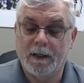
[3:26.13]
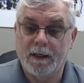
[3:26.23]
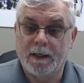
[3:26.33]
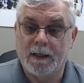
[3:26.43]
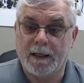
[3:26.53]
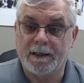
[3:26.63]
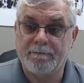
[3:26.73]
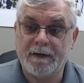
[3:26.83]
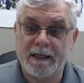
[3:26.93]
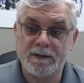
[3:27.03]
And if it
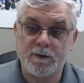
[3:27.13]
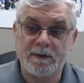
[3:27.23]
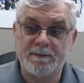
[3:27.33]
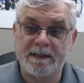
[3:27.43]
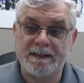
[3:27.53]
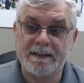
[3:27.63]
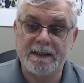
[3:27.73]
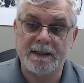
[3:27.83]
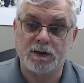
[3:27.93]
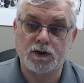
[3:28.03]
has USB-C,
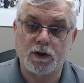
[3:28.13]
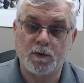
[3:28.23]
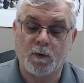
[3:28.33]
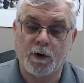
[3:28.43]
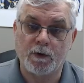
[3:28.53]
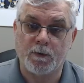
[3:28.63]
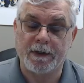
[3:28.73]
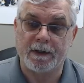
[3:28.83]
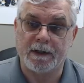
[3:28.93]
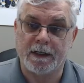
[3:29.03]
it should work
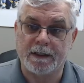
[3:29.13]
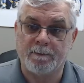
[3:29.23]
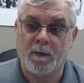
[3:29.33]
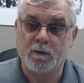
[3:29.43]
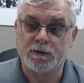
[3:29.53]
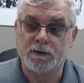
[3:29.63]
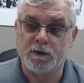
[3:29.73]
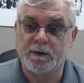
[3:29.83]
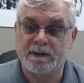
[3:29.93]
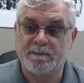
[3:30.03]
with most
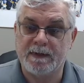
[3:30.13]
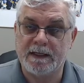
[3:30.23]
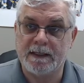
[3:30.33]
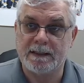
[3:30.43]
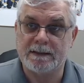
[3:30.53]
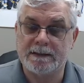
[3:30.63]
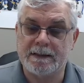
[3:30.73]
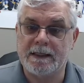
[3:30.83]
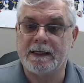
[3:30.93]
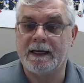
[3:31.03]

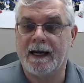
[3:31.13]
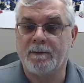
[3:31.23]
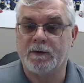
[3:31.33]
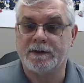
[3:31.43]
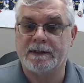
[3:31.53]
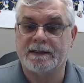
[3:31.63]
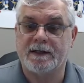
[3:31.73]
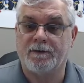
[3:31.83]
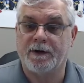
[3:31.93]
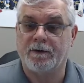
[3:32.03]
USB-C cameras that's
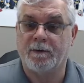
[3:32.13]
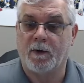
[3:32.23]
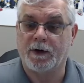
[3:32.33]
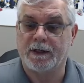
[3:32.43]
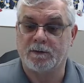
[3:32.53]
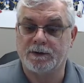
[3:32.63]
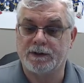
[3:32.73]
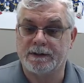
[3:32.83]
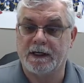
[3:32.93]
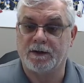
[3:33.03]
out there in the market, which is
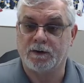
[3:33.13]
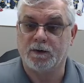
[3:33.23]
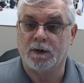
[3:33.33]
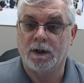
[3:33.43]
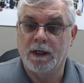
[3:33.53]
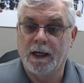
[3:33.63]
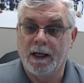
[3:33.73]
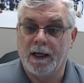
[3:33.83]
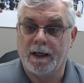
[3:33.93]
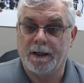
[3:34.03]
kind of cool.
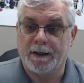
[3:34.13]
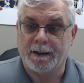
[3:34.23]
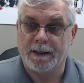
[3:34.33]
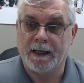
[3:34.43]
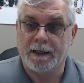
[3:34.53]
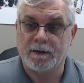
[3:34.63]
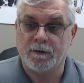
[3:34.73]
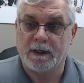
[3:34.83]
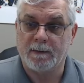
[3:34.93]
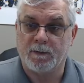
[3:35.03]
Again, you
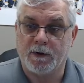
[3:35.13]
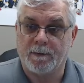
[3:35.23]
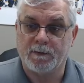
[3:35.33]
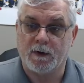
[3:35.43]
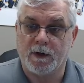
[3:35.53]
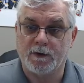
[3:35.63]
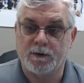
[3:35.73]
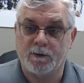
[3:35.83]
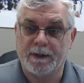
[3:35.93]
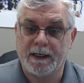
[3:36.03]
can put up to
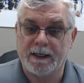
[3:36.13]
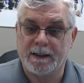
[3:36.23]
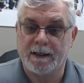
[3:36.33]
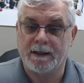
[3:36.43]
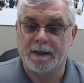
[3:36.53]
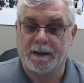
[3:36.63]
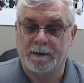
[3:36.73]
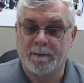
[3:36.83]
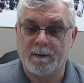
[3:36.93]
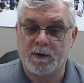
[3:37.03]
128 gig
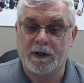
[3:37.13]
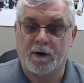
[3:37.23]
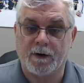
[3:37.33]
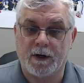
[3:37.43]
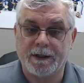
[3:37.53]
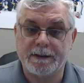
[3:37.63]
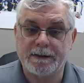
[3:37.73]
memory card on it.